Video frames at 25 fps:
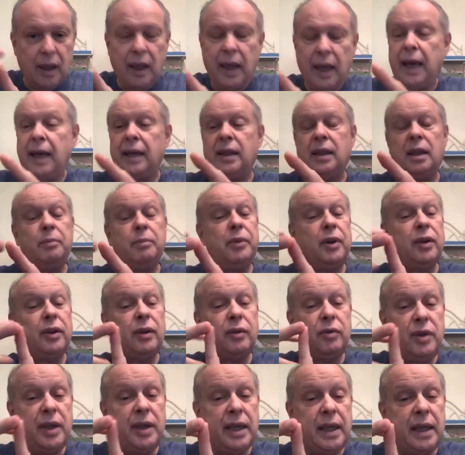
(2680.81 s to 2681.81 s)
And number
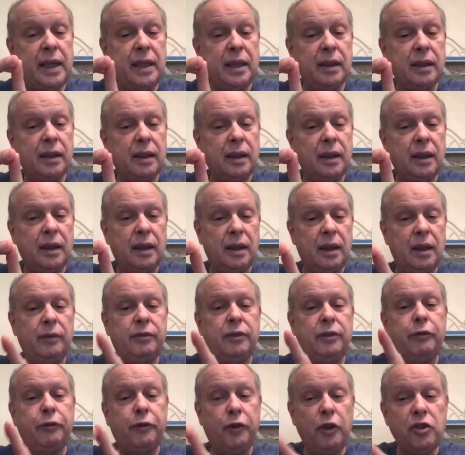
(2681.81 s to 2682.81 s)
three, if the
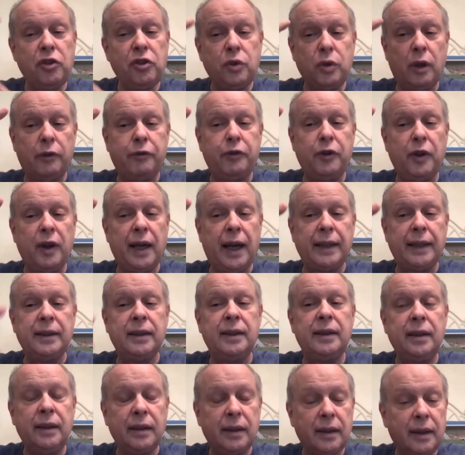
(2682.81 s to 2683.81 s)
first two are
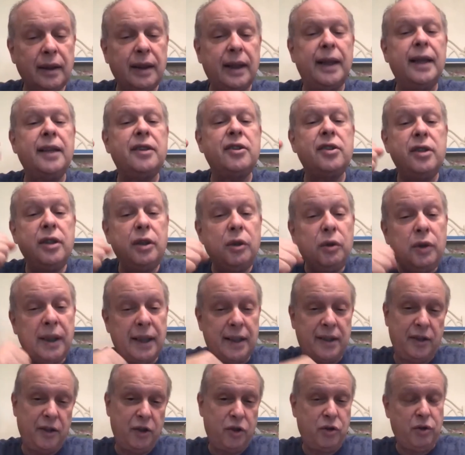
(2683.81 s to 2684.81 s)
forgotten, it's you that's
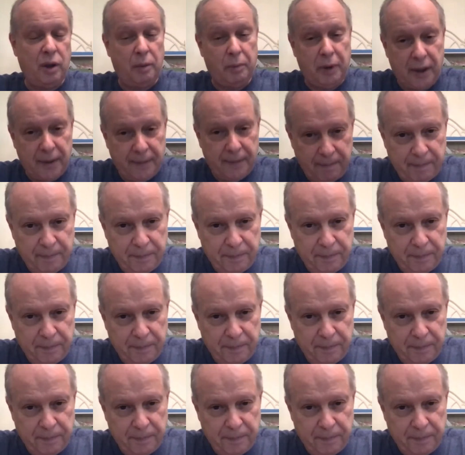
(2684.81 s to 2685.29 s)
in trouble.